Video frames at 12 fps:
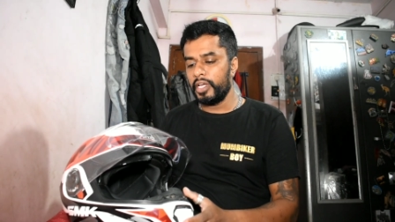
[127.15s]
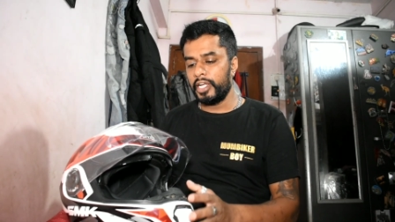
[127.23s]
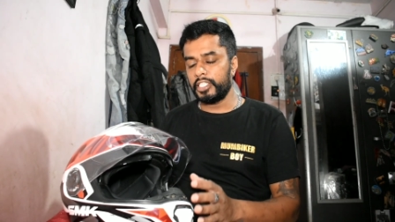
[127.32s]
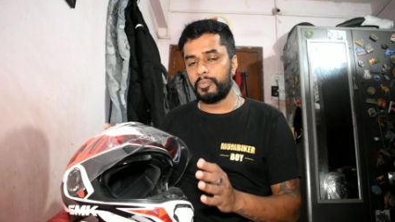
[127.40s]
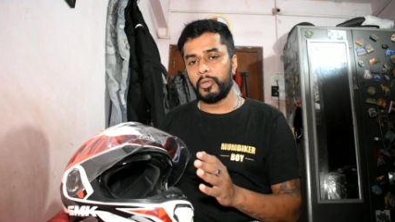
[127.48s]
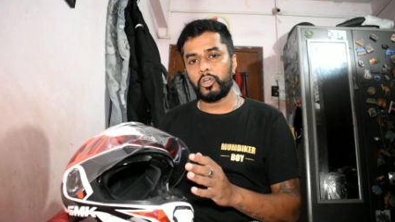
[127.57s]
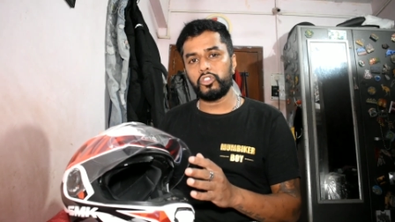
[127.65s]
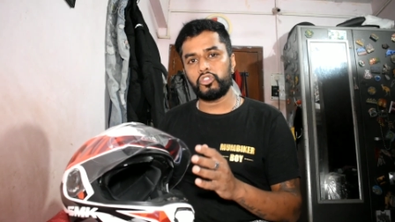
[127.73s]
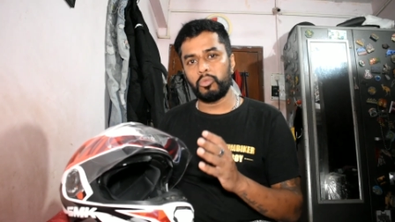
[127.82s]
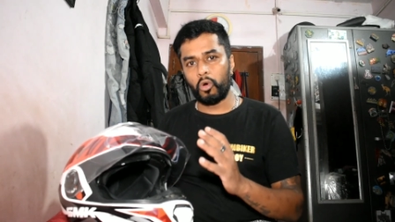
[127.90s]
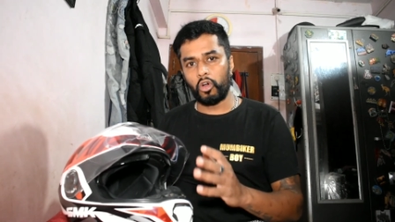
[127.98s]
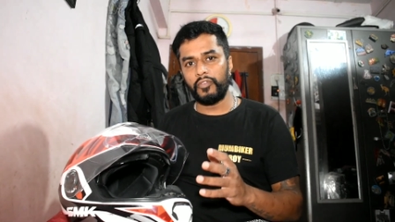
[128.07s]
is because
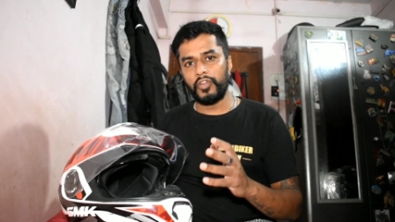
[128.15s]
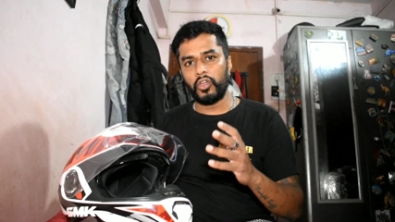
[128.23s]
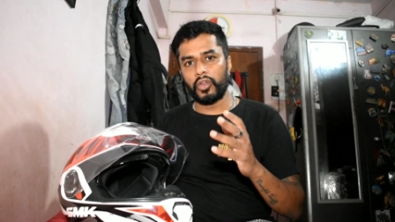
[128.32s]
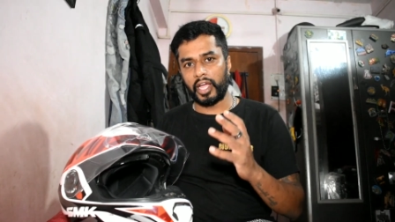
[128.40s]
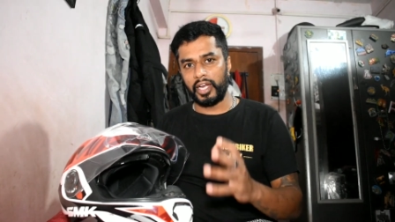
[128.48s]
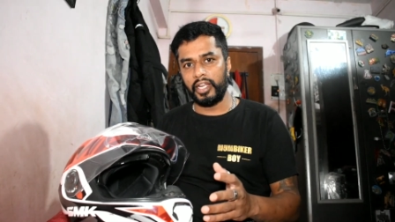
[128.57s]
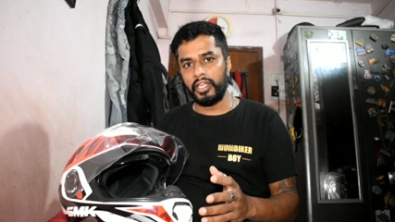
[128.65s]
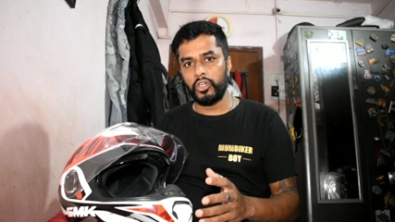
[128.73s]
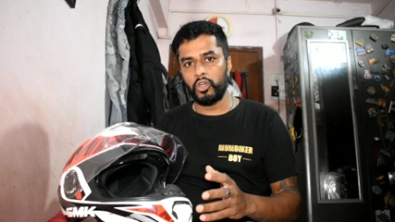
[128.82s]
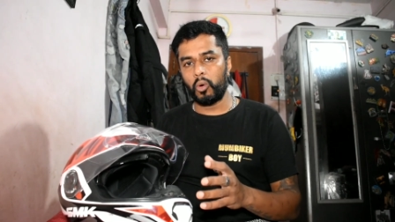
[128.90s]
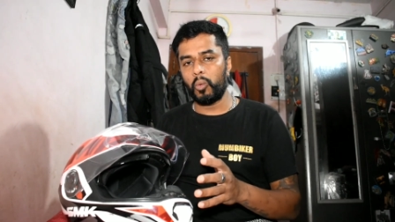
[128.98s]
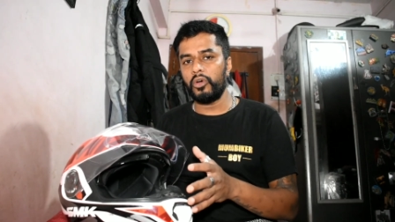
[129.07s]
tomorrow when you're riding,
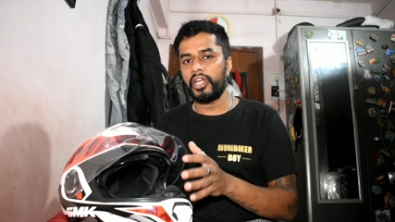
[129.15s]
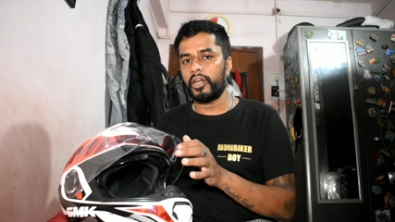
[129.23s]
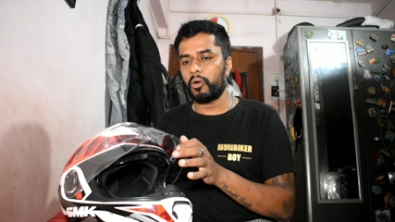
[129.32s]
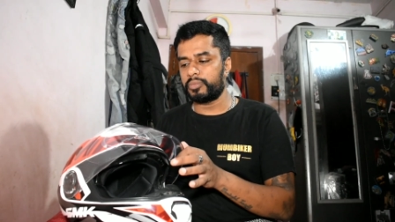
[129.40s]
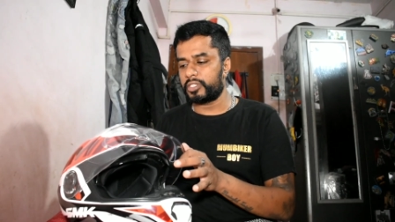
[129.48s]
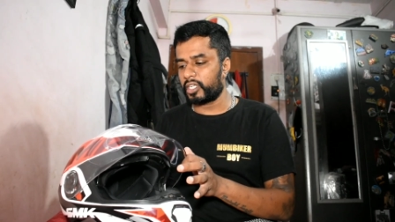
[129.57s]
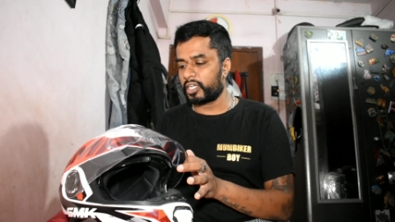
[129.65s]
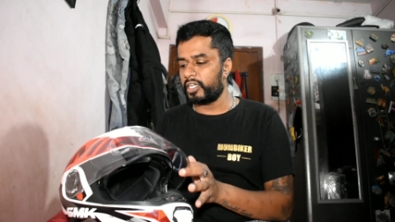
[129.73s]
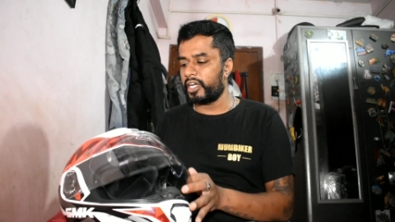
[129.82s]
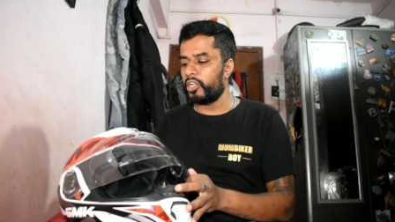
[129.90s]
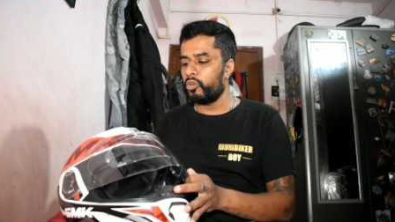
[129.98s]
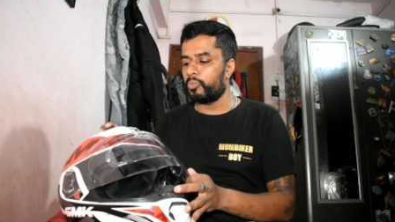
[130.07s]
you don't want to get
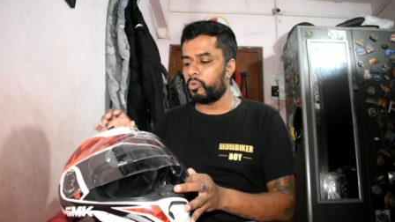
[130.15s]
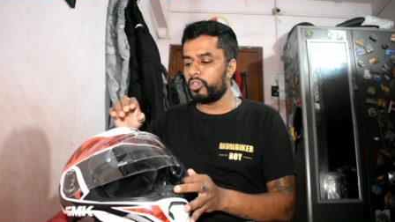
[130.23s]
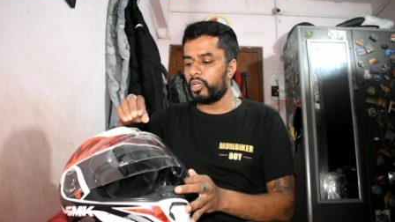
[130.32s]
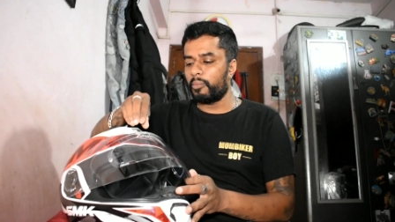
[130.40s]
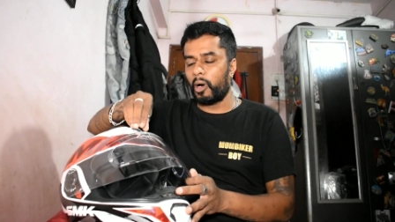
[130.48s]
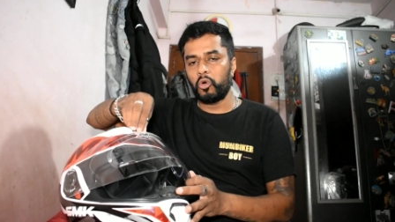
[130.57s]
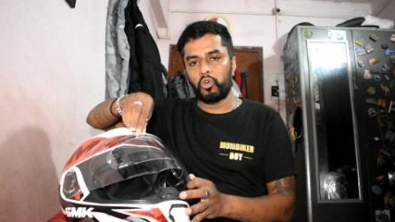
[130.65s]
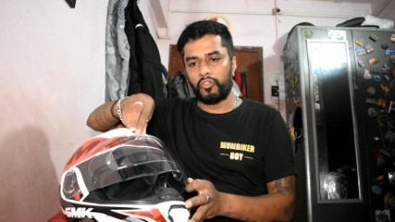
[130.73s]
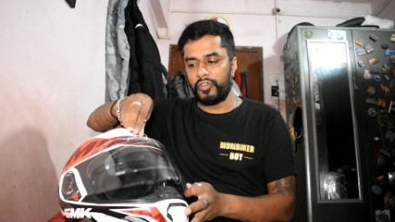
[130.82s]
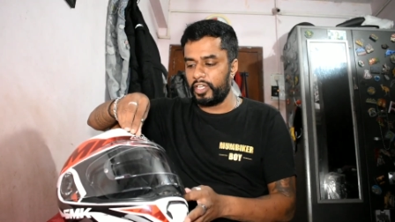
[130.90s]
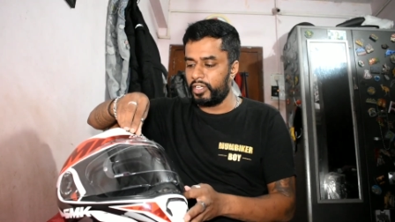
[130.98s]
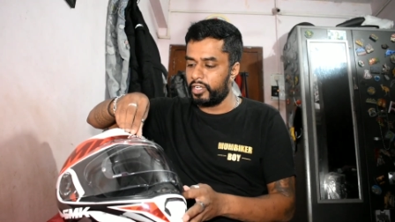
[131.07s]
obstructed and you put the mount
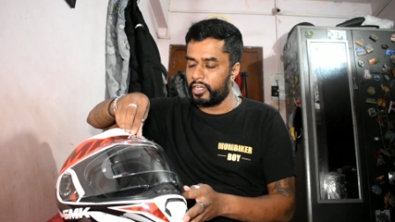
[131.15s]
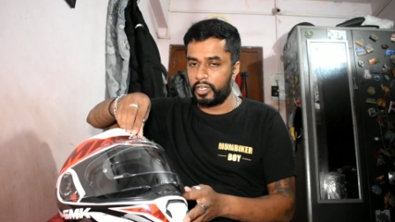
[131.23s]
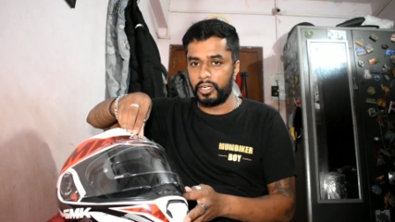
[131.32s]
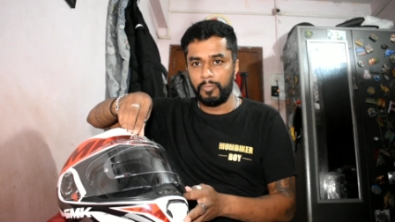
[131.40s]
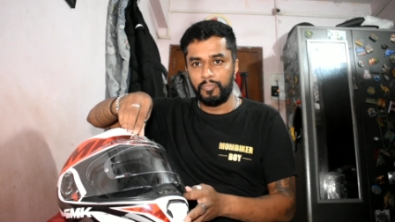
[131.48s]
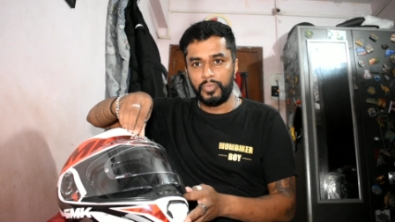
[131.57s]
over here,